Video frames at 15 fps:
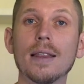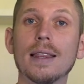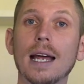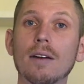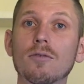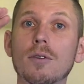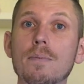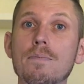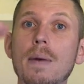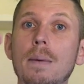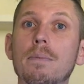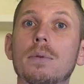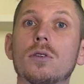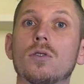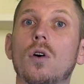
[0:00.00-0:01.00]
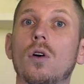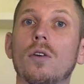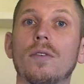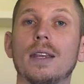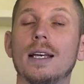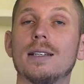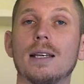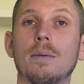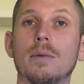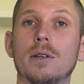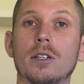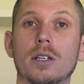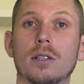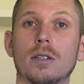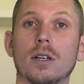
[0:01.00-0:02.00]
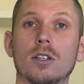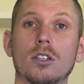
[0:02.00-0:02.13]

that remembers all of these images.